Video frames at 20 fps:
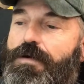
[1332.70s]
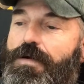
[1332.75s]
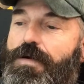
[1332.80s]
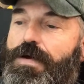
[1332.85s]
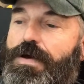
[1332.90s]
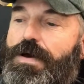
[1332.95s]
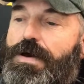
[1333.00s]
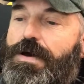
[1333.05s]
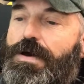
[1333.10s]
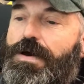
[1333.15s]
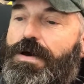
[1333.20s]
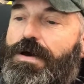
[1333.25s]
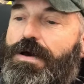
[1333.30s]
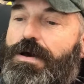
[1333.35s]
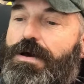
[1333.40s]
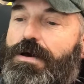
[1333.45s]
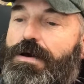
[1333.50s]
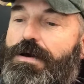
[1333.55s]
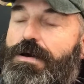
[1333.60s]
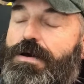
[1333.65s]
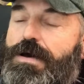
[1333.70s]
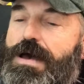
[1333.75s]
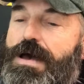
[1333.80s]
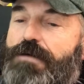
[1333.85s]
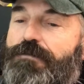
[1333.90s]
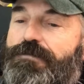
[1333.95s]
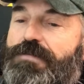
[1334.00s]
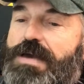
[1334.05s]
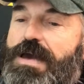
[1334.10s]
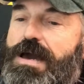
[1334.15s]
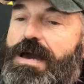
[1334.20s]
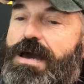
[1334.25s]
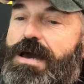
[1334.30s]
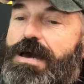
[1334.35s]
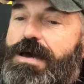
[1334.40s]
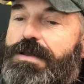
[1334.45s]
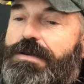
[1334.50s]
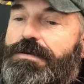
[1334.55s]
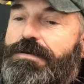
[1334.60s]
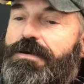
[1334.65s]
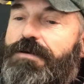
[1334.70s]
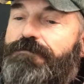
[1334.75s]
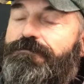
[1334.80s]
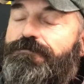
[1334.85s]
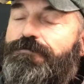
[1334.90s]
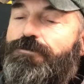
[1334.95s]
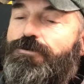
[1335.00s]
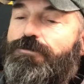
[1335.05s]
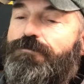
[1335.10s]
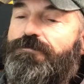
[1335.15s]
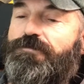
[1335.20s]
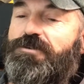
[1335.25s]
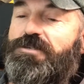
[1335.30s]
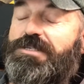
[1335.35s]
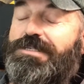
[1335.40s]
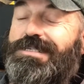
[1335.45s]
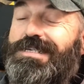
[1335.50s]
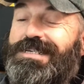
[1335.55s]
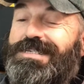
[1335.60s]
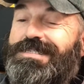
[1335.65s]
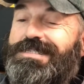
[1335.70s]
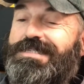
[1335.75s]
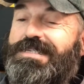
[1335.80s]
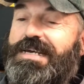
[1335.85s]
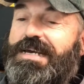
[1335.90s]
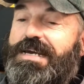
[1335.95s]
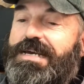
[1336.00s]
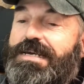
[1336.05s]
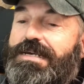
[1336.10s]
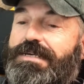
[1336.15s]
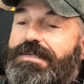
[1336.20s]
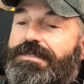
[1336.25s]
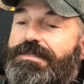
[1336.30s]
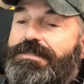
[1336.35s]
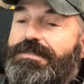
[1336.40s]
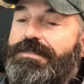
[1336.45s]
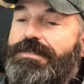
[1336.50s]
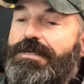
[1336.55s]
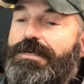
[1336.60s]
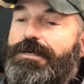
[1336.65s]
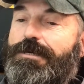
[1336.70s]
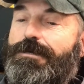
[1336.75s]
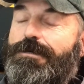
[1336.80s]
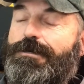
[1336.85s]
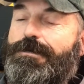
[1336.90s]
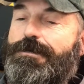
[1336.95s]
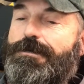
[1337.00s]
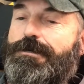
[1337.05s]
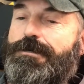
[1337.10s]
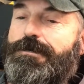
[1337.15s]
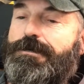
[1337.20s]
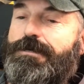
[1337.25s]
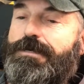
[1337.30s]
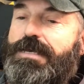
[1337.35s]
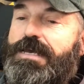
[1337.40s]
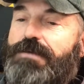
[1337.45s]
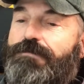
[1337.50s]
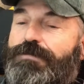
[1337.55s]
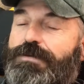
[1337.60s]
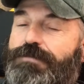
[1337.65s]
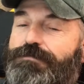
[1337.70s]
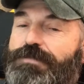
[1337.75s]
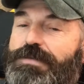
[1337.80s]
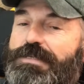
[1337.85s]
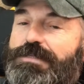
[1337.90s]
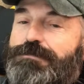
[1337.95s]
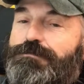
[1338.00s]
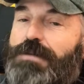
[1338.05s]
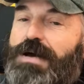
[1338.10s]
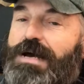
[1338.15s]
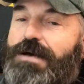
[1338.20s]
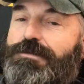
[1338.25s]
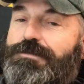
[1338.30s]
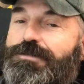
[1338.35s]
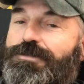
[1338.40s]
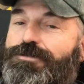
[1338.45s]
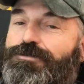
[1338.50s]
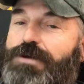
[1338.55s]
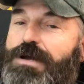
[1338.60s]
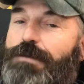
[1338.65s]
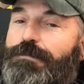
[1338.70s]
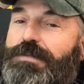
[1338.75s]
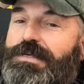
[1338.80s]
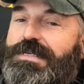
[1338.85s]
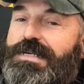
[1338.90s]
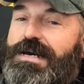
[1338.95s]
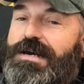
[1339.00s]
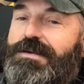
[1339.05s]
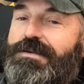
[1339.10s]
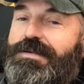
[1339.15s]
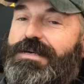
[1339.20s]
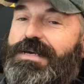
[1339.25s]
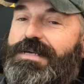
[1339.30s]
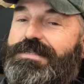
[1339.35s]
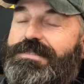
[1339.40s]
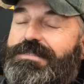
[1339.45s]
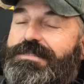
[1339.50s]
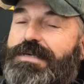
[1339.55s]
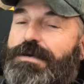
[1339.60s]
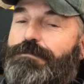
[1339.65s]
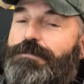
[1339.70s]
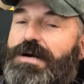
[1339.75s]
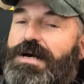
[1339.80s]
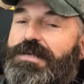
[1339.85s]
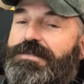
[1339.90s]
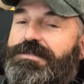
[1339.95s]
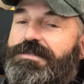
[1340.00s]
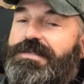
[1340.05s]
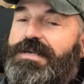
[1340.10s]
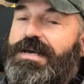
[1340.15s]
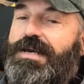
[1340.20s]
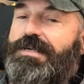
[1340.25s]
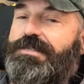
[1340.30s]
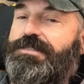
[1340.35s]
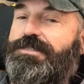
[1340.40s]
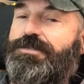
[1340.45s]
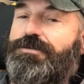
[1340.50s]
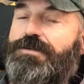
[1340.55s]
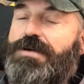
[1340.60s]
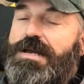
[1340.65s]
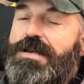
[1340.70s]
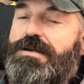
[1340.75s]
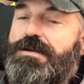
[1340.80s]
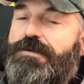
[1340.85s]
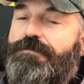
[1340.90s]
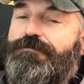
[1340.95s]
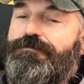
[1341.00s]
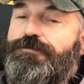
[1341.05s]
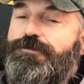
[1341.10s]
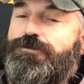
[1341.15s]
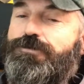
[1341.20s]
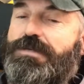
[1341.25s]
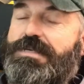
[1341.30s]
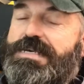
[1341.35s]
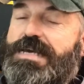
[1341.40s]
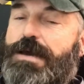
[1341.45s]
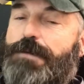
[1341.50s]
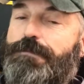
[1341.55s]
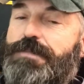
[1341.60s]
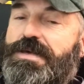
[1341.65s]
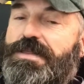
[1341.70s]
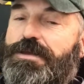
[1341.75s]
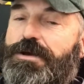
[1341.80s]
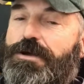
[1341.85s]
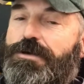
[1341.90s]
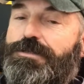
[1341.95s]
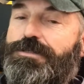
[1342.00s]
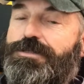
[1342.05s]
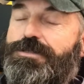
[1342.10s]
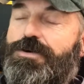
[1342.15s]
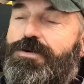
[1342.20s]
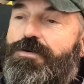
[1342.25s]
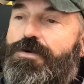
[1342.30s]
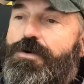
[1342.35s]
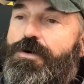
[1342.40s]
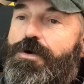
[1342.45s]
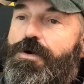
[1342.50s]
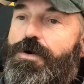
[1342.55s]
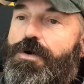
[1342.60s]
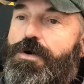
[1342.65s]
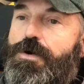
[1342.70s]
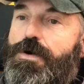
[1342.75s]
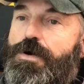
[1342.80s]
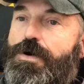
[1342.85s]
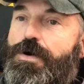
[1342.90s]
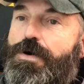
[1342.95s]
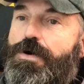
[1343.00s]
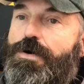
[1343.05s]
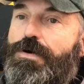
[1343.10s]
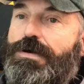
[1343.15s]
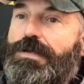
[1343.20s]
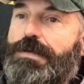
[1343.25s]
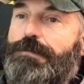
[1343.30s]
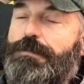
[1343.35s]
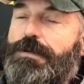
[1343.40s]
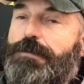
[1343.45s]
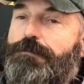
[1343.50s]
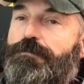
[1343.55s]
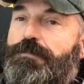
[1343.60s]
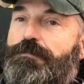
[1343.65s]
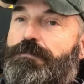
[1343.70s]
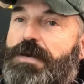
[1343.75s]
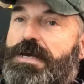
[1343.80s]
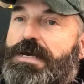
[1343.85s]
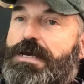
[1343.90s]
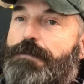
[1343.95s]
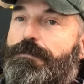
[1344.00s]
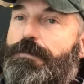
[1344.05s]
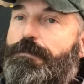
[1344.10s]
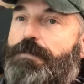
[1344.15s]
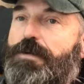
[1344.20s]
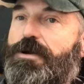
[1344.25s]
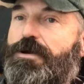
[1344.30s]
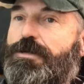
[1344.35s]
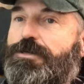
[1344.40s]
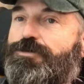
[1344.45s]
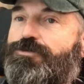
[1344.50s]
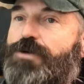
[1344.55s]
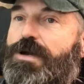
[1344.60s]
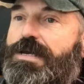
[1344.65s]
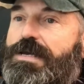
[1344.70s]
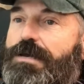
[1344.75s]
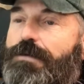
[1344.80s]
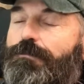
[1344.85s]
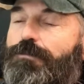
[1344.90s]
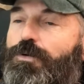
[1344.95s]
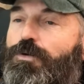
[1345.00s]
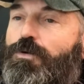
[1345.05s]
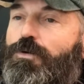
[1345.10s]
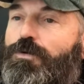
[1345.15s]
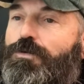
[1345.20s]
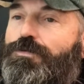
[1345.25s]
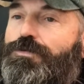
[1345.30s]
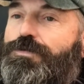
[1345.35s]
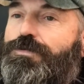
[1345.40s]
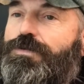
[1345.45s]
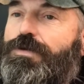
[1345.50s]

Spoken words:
I've got enough food for 6 days. Even if these mountains drop me down to 8 to 10 miles a day, I still got enough food to get me there. So, and I'm going to pick up a pair of trekking poles